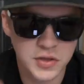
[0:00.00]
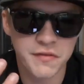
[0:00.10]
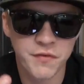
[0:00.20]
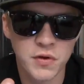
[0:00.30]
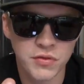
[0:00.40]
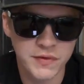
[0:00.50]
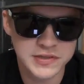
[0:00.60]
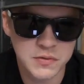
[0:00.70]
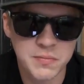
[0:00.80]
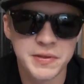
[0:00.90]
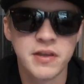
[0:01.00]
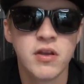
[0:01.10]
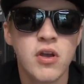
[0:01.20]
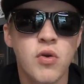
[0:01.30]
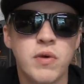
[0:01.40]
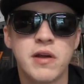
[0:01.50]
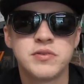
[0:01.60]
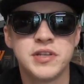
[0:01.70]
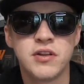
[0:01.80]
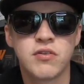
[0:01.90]
fourth reason would be when I
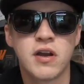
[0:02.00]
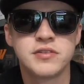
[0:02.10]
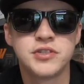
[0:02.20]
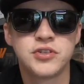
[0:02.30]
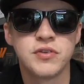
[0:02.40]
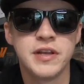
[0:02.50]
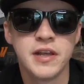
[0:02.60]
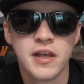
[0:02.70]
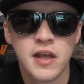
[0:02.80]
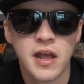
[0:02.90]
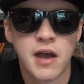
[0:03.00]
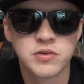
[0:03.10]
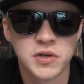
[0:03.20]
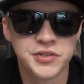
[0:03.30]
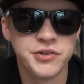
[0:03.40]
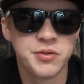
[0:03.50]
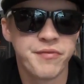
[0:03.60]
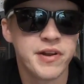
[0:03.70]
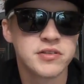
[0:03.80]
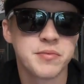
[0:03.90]
was sitting across the street, I was watching
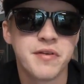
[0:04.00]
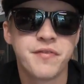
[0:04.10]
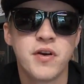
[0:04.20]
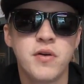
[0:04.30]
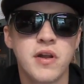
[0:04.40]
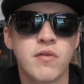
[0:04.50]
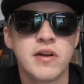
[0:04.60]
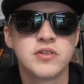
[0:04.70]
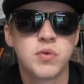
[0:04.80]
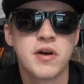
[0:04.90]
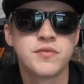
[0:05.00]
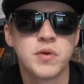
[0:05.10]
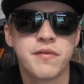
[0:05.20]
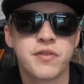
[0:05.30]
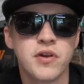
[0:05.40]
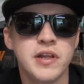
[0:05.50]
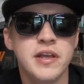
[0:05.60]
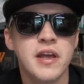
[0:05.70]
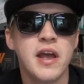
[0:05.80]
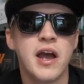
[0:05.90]
YouTube videos on my phone around
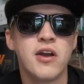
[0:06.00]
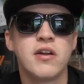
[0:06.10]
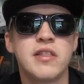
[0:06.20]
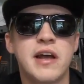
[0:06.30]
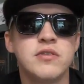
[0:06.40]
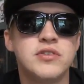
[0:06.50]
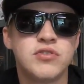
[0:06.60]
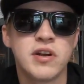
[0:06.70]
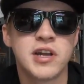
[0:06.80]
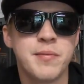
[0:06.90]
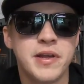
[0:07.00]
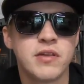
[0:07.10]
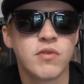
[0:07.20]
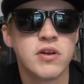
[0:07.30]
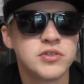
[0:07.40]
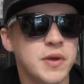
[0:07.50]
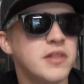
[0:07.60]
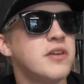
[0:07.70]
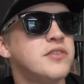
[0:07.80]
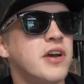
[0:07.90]
12:30. I heard a loud truck coming down the road, so I
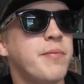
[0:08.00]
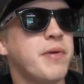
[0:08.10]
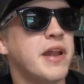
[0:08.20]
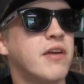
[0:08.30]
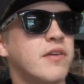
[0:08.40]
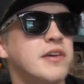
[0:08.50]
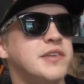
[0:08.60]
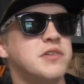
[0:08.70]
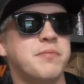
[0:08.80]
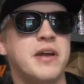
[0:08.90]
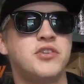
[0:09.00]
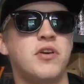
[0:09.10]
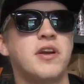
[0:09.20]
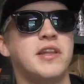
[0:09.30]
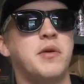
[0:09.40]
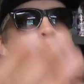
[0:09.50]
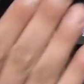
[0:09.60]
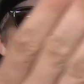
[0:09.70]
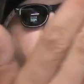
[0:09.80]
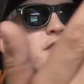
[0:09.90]
looked up and I realized it was my truck, and they were
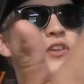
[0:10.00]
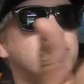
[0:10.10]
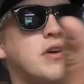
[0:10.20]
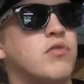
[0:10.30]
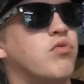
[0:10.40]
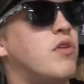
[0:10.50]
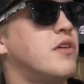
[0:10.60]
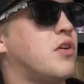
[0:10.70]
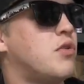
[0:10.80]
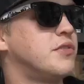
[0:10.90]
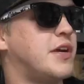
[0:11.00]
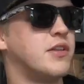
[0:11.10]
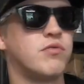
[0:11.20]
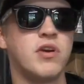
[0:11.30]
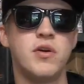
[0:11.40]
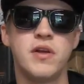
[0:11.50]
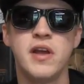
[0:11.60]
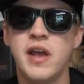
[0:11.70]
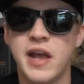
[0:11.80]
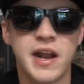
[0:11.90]
driving the truck rolling coal down the road.
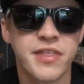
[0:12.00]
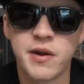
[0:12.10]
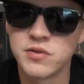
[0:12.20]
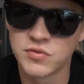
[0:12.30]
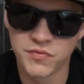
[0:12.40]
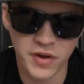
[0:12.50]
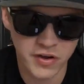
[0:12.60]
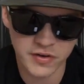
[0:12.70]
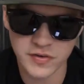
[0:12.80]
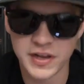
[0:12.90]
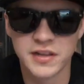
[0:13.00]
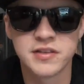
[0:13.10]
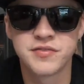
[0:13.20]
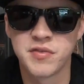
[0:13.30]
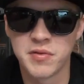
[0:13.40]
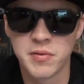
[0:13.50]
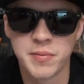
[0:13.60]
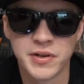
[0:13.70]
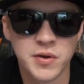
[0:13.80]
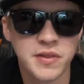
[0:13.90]
And I thought it was very ridiculous for them
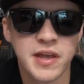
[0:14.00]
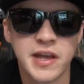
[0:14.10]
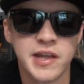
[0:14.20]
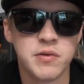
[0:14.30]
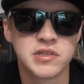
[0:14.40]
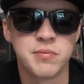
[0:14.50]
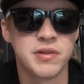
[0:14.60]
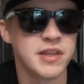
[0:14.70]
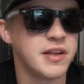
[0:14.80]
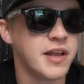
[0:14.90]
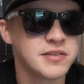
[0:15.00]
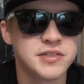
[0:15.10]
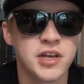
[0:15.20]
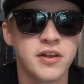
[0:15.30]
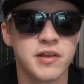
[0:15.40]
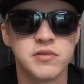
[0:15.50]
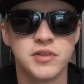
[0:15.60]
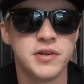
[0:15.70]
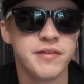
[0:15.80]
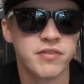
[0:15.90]
to be doing that. It was completely unnecessary. There
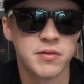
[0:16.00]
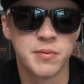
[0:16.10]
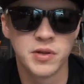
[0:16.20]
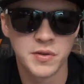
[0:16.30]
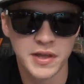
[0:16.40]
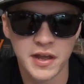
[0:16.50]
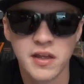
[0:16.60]
was no need for them to be doing that.